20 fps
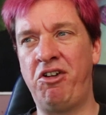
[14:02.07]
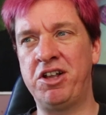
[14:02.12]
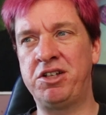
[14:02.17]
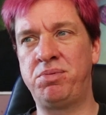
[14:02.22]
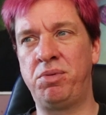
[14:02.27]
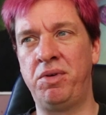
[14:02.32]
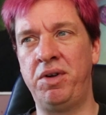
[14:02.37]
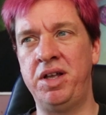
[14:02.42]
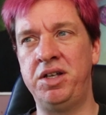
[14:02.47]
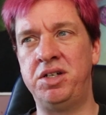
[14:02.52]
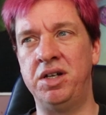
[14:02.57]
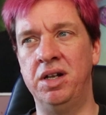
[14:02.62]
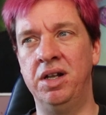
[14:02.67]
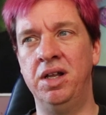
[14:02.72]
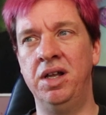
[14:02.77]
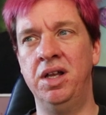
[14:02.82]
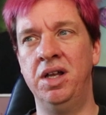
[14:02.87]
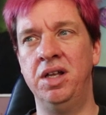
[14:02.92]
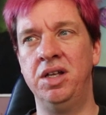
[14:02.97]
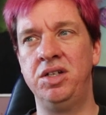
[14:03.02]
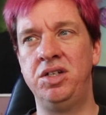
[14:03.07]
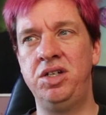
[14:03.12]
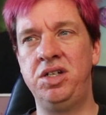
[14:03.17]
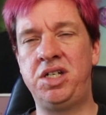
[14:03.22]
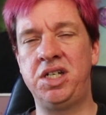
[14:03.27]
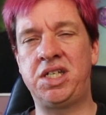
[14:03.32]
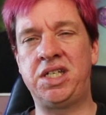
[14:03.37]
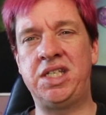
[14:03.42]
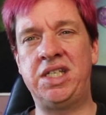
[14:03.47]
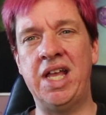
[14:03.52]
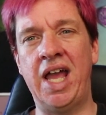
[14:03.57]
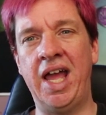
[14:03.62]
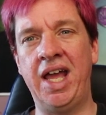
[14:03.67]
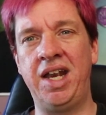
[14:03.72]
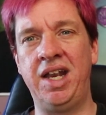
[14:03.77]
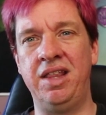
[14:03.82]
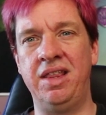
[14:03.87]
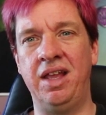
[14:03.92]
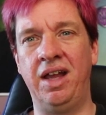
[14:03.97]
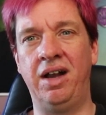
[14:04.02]
for exploration. She's just
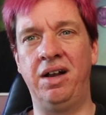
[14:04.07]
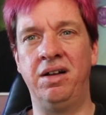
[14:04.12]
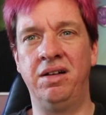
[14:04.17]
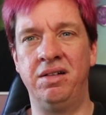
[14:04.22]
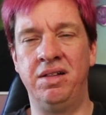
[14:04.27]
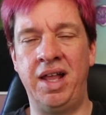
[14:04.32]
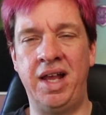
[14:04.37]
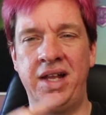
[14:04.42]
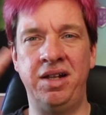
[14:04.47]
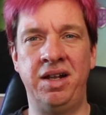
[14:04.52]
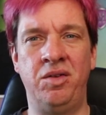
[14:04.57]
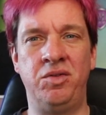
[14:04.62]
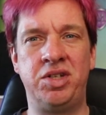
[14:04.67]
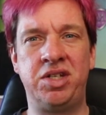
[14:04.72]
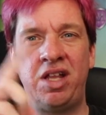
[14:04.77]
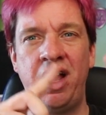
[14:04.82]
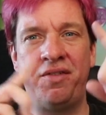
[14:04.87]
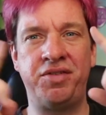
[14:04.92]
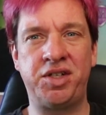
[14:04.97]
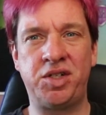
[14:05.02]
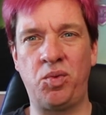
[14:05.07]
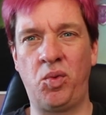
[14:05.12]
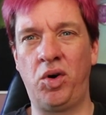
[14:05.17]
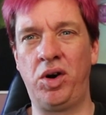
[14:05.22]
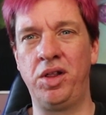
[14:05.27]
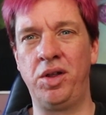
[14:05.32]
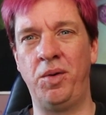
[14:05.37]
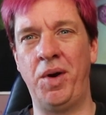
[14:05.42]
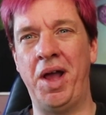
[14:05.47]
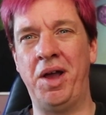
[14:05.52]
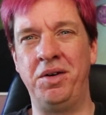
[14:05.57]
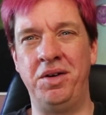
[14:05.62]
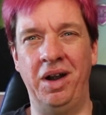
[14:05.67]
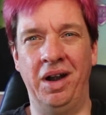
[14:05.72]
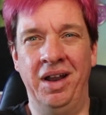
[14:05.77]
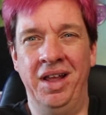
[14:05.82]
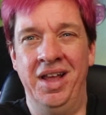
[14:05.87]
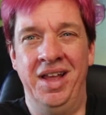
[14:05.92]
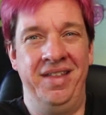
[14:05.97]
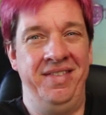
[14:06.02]
standing there, letting stuff swirl around
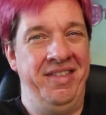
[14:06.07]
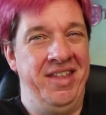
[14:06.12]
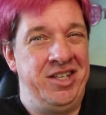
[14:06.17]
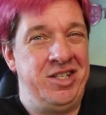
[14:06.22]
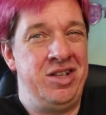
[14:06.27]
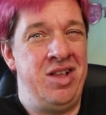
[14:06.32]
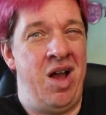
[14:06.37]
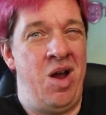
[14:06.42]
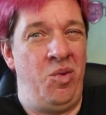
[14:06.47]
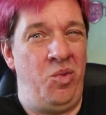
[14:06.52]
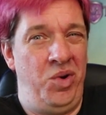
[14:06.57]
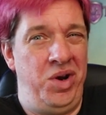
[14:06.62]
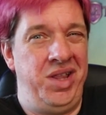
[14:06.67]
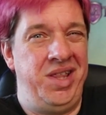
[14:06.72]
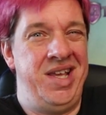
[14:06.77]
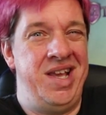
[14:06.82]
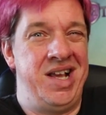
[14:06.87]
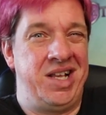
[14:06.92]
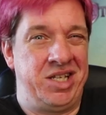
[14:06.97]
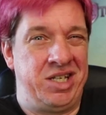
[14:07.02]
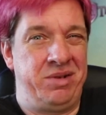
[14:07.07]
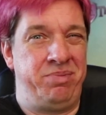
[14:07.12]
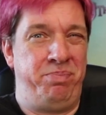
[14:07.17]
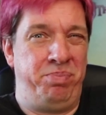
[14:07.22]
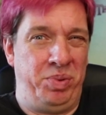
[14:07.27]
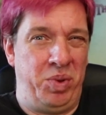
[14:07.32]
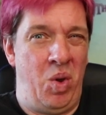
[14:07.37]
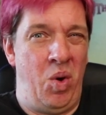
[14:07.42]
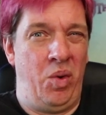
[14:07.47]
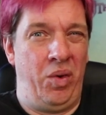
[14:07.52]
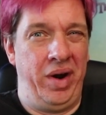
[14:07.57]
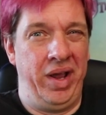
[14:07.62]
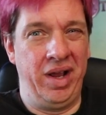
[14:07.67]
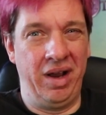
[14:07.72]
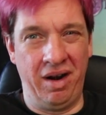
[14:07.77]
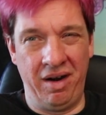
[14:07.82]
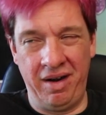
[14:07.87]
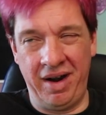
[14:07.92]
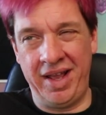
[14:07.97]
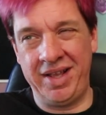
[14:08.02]
her. That's not really
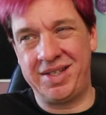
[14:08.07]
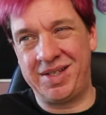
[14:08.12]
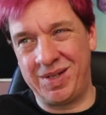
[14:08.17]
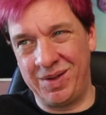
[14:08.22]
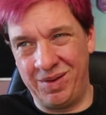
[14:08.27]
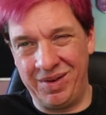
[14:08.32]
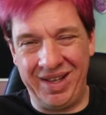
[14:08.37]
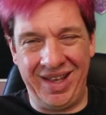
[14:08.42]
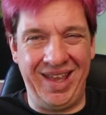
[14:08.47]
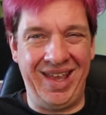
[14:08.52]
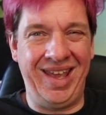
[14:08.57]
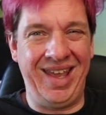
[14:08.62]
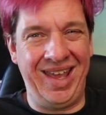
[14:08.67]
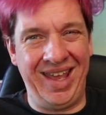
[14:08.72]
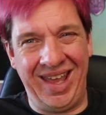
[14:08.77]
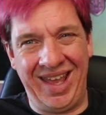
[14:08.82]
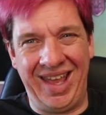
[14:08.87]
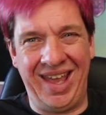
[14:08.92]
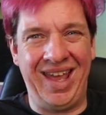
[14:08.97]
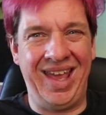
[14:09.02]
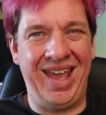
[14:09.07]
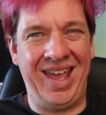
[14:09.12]
exploring, all right? So, eh,